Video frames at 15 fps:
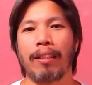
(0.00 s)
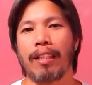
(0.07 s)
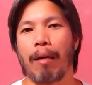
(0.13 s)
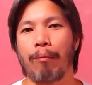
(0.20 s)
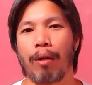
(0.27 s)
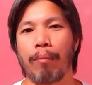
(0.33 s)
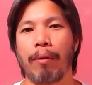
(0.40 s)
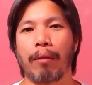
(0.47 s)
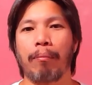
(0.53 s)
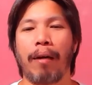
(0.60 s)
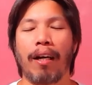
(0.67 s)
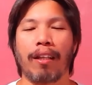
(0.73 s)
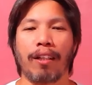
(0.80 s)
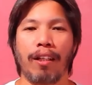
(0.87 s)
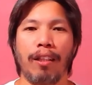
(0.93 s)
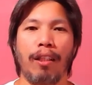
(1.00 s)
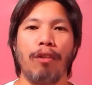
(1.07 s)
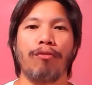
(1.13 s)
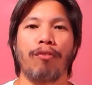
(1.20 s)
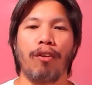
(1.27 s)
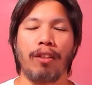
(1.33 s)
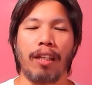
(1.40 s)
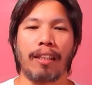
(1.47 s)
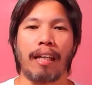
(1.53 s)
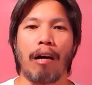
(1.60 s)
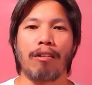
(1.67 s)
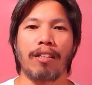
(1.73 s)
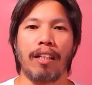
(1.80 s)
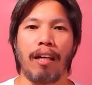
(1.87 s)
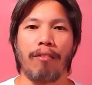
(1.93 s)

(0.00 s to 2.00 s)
somewhere about mga 30, 40,000